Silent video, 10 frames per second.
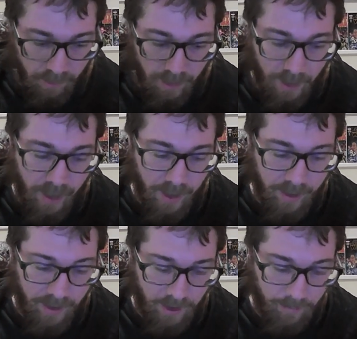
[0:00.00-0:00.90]
And
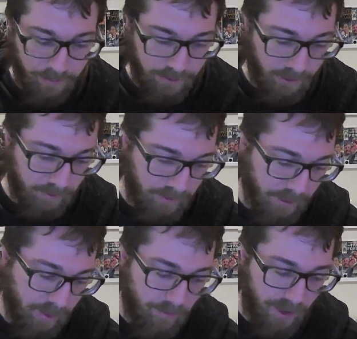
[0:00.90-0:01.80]
now I'm gonna struggle getting
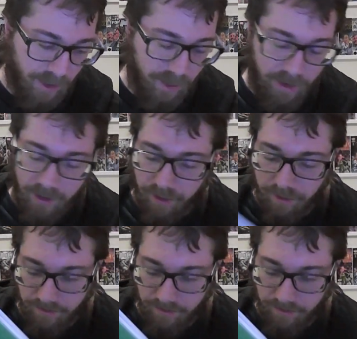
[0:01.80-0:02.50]
it back in.